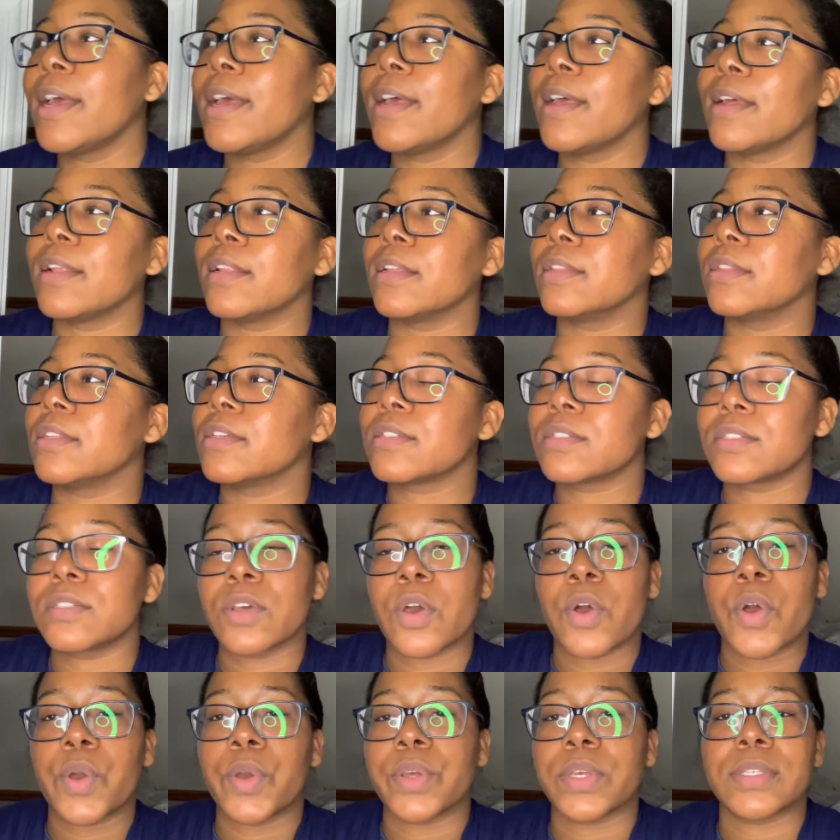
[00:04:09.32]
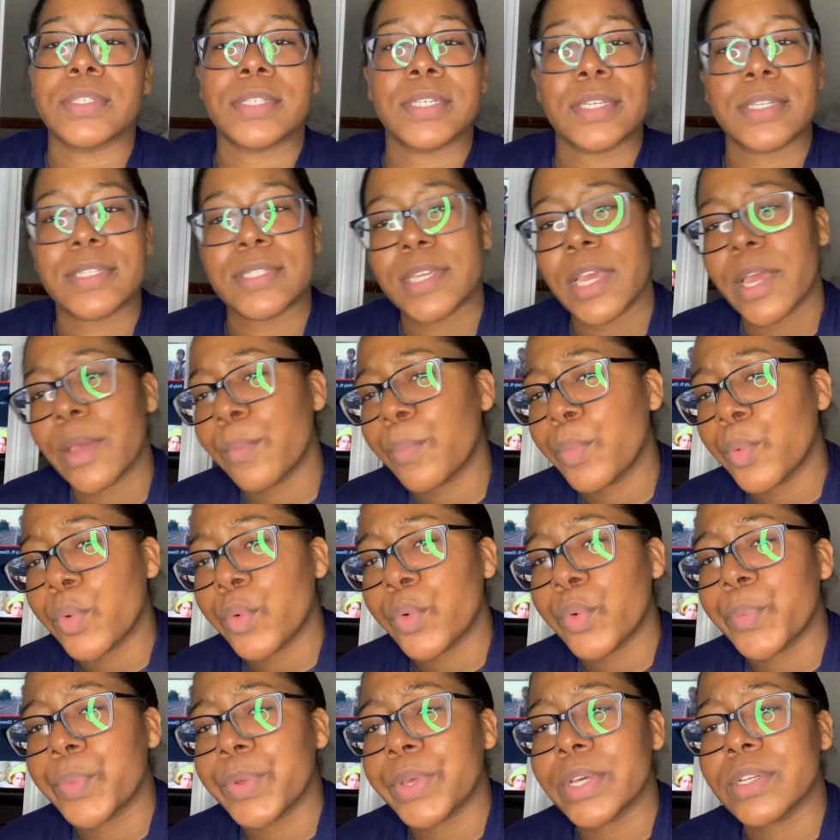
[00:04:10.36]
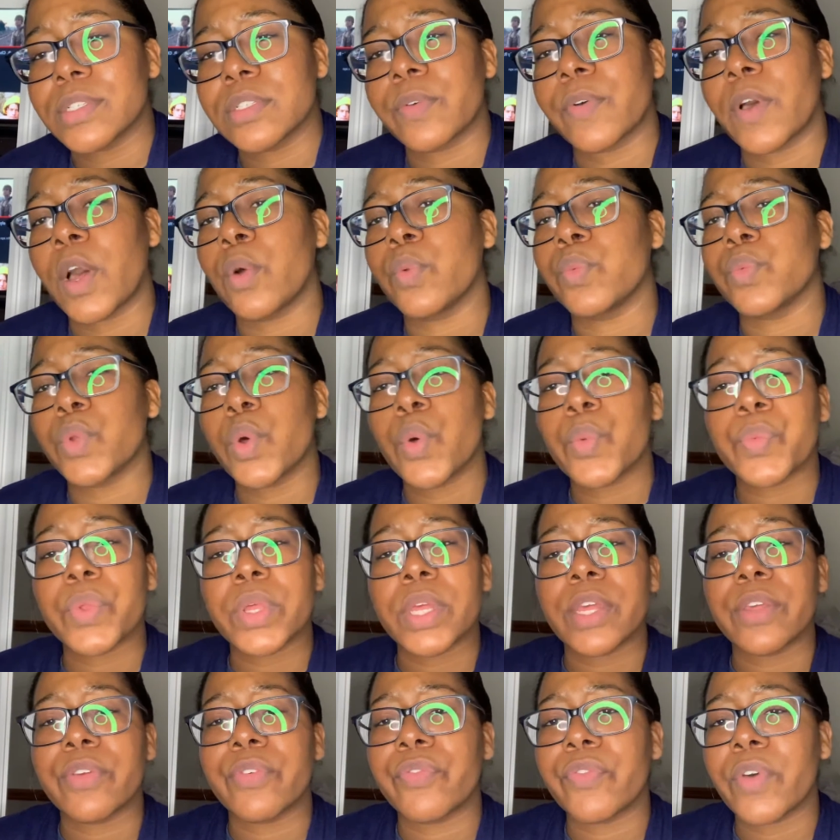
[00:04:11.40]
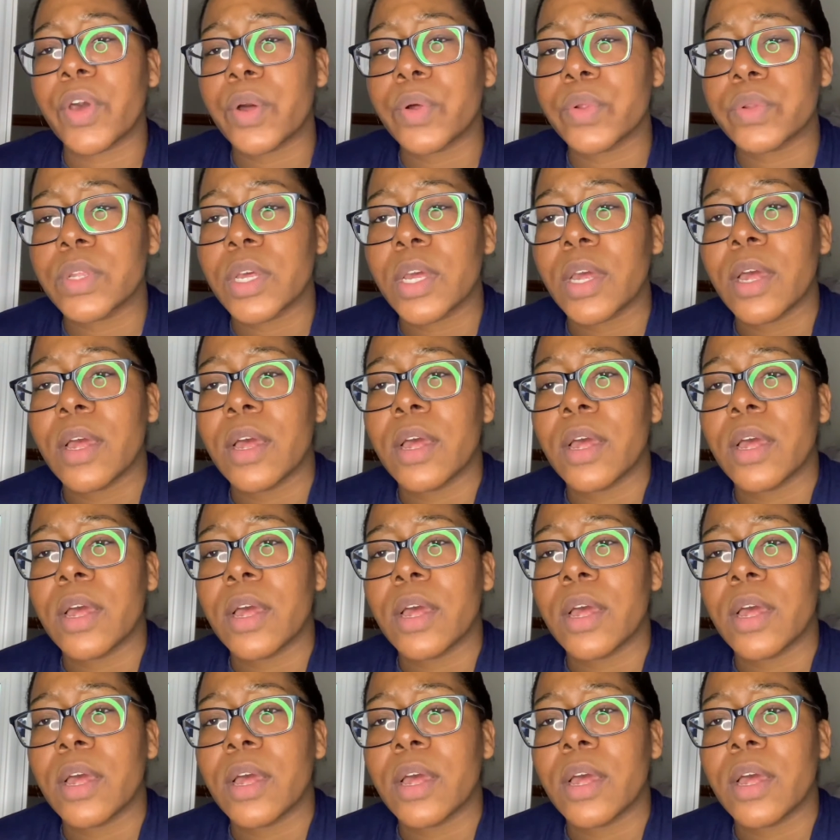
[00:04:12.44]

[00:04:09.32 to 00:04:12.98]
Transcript: And then this song is the example because of how lonely he felt.